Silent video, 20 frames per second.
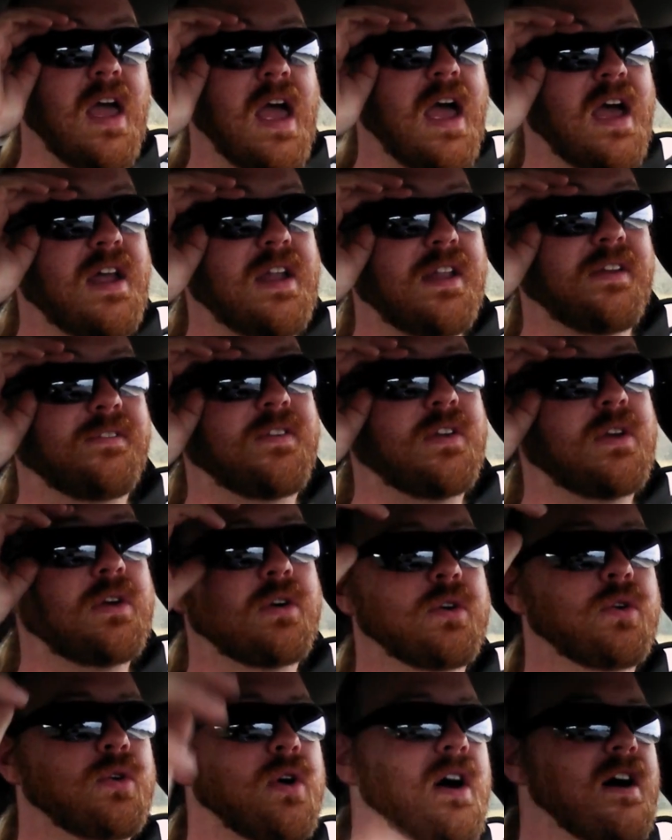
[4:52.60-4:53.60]
And if
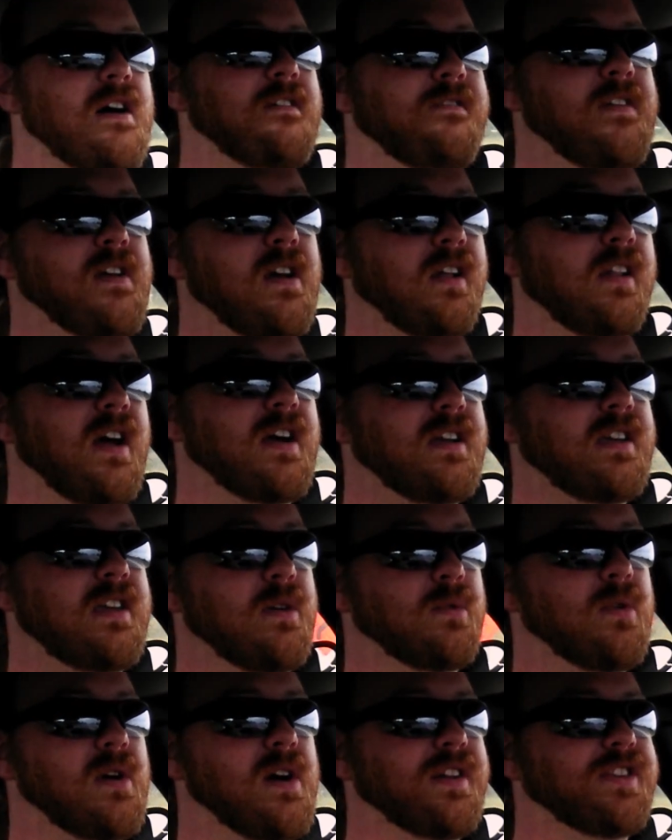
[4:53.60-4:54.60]
you uh, feel like
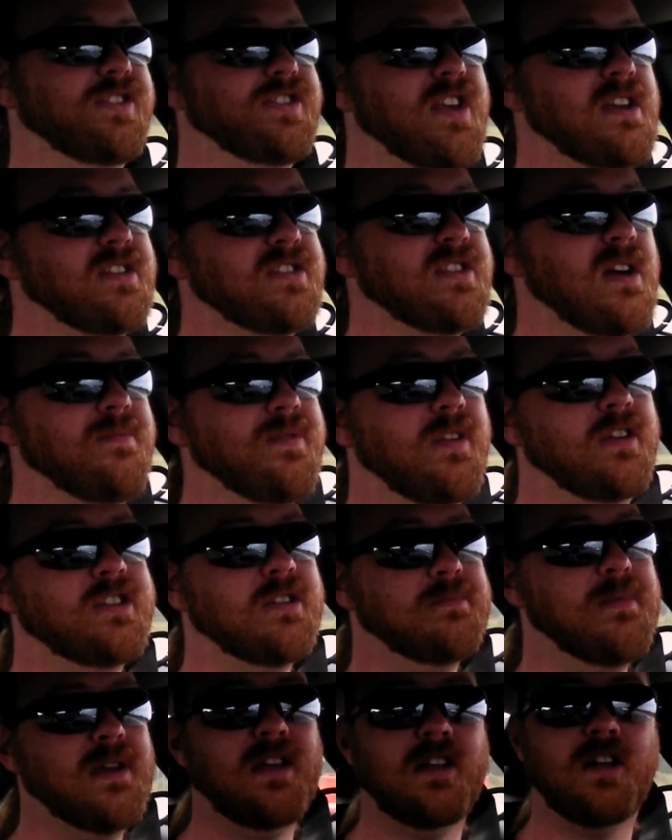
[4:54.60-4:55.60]
you want to say something
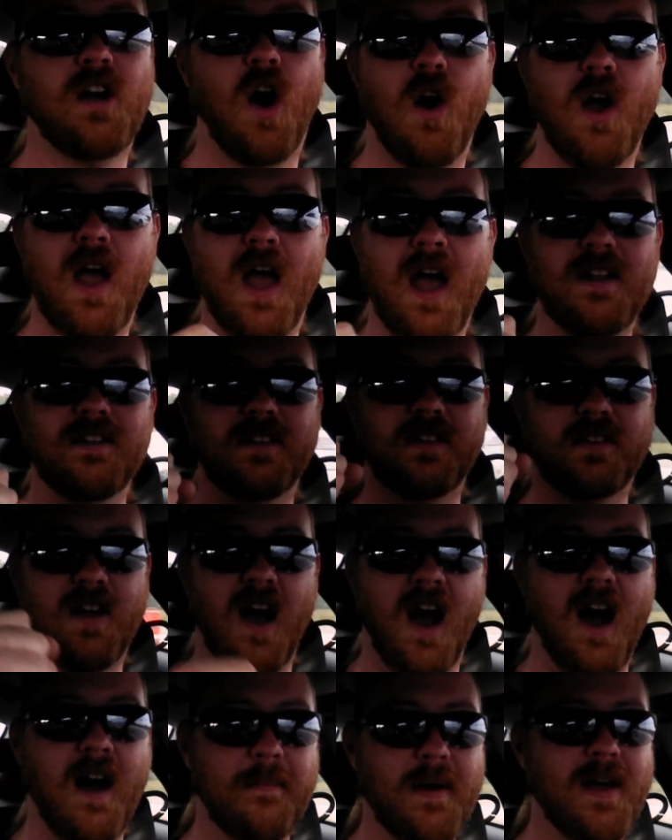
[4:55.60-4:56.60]
to me, go ahead and
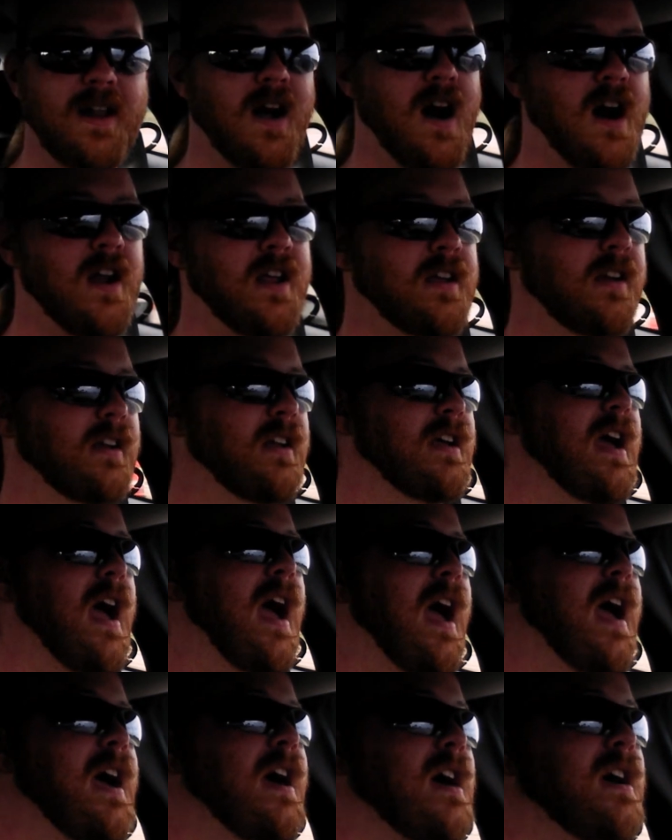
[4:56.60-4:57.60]
comment on it
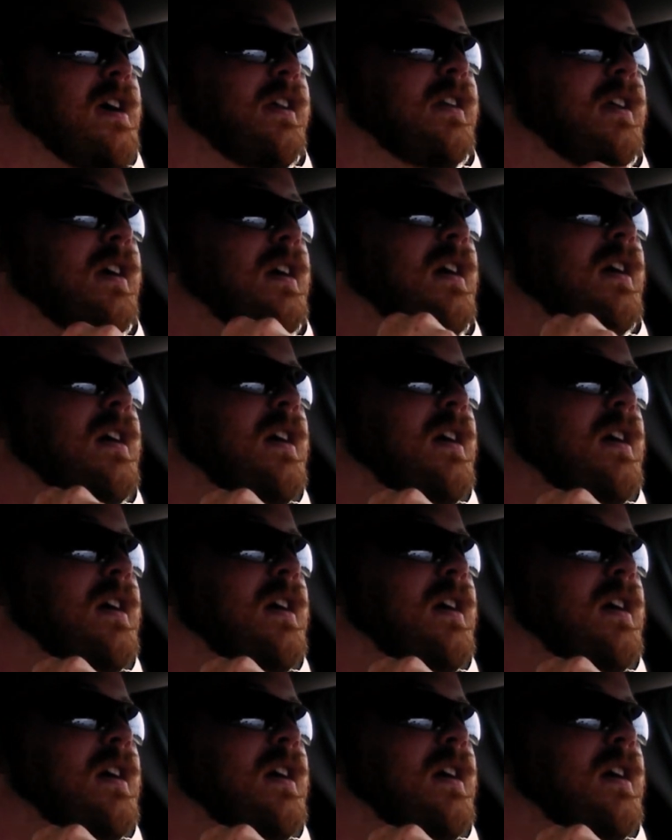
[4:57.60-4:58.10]
and